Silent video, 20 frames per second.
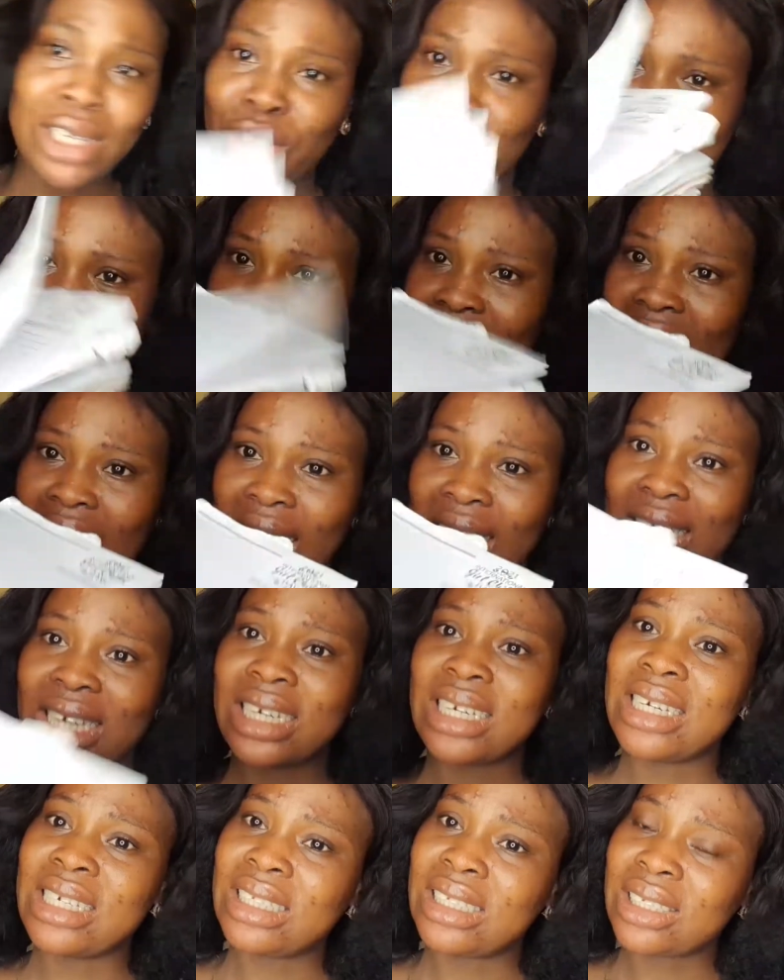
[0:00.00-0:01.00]
jotter,
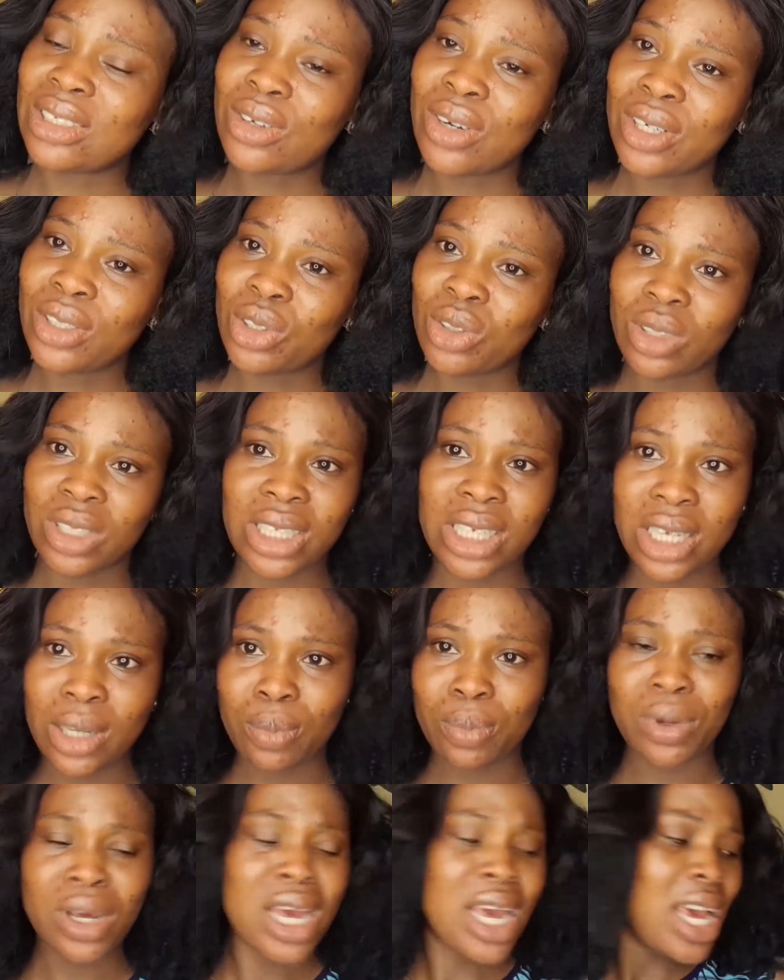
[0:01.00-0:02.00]
it's going to slip.